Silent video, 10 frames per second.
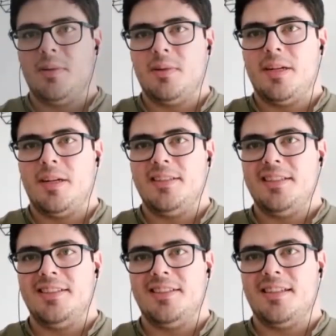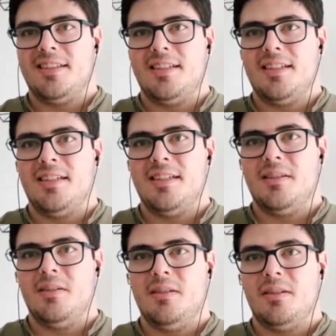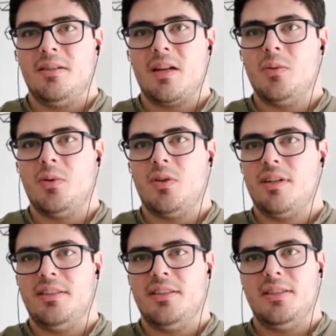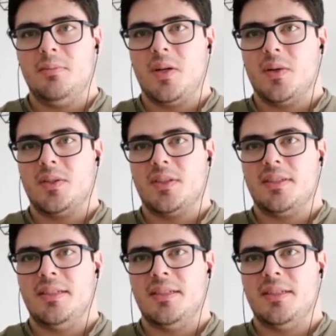my mind is cloud providers, because